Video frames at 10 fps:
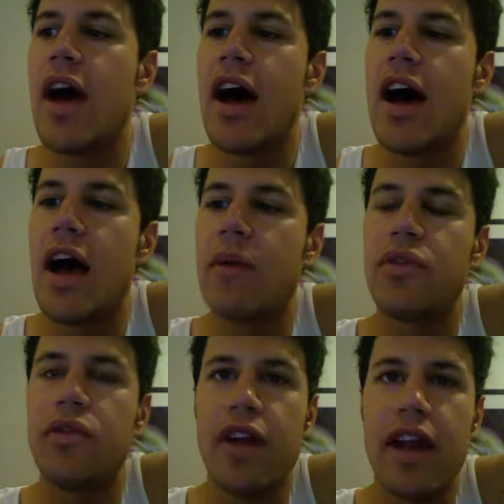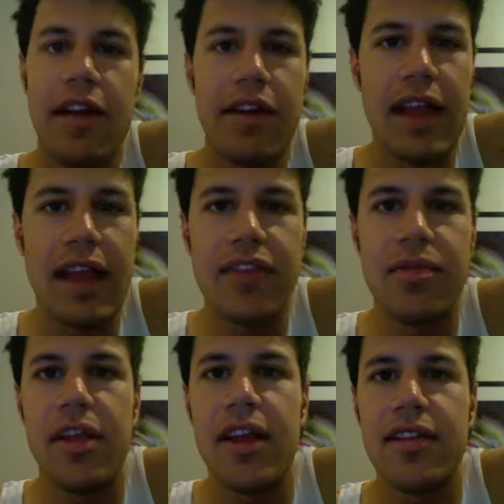I was over at Aaron Lane's
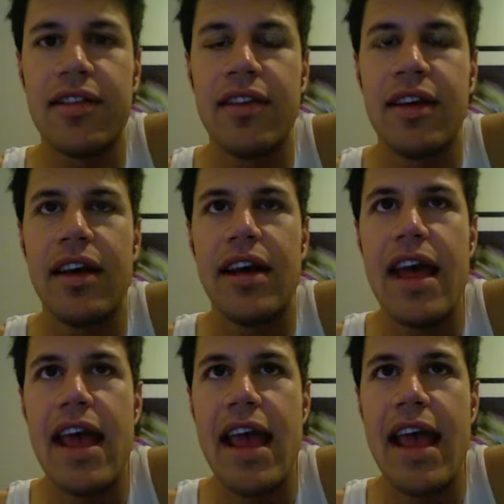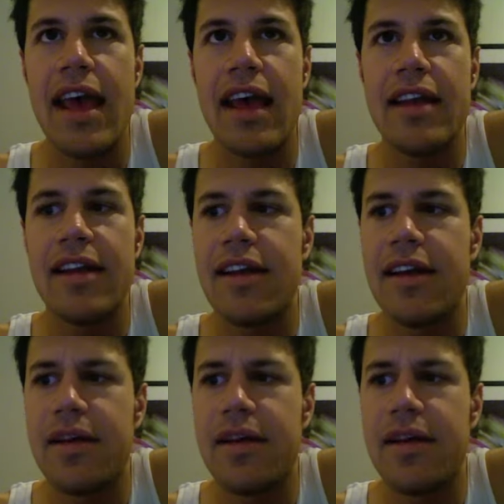place, and